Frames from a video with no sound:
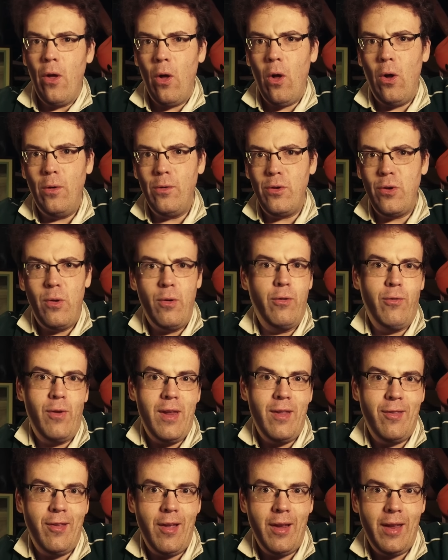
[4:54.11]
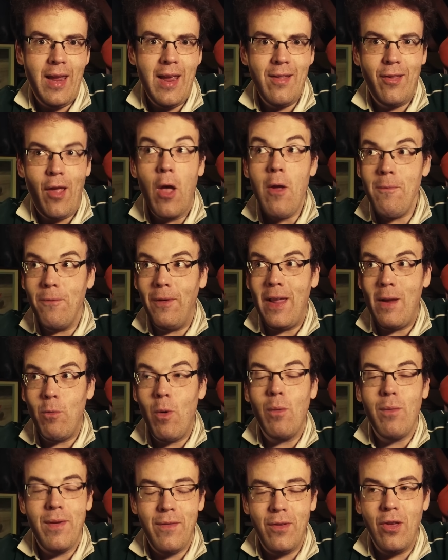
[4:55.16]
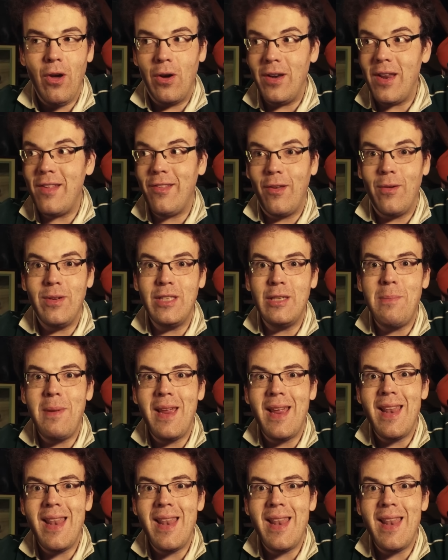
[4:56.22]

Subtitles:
on new street circuits. Hopefully what we've got is going to be